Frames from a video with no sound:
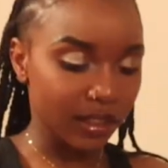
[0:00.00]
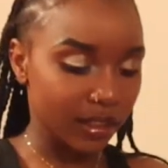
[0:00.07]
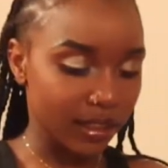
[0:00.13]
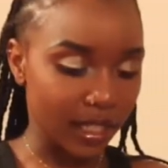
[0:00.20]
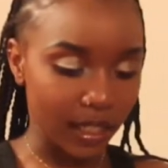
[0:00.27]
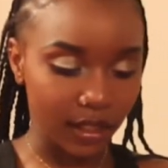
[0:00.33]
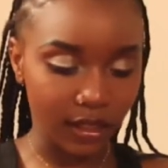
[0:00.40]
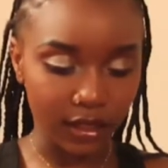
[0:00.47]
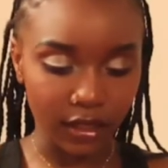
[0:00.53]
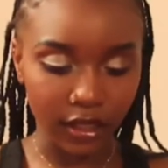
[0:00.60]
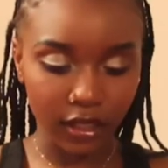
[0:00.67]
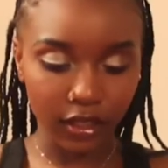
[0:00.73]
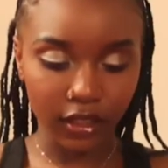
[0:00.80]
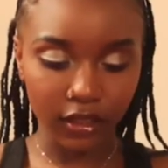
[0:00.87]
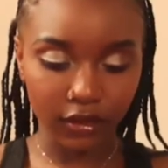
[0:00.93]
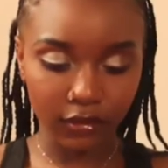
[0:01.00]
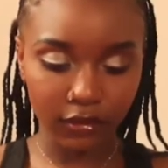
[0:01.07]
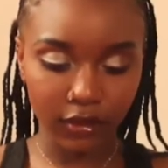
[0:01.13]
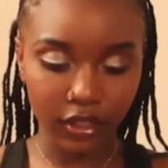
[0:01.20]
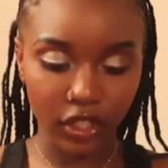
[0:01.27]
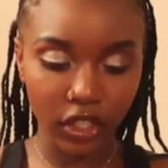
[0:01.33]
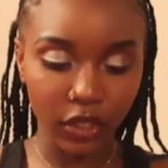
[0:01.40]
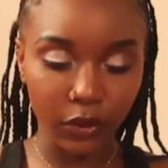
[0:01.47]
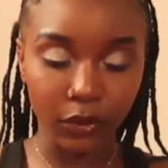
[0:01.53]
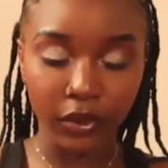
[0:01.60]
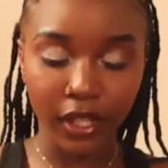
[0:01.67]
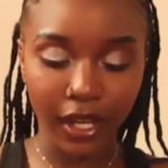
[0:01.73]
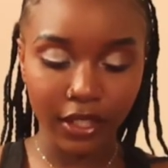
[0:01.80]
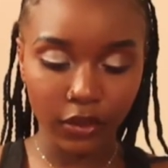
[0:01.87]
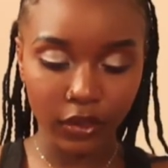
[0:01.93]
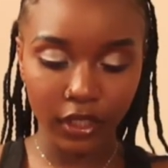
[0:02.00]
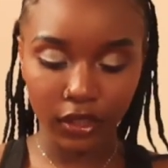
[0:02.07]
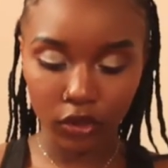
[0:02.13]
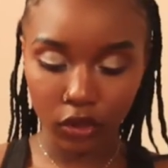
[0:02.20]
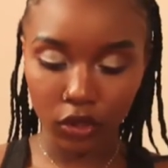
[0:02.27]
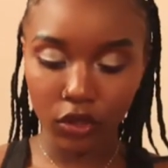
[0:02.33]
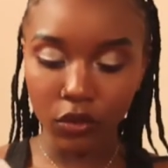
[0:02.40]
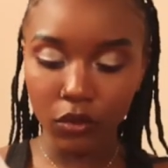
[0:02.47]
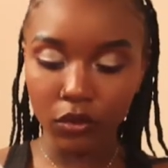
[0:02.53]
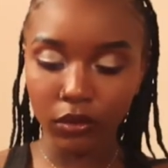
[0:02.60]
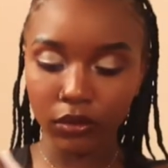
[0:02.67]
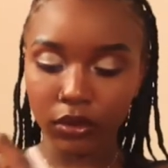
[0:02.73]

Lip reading: the tags still on it. New, y'all know this new.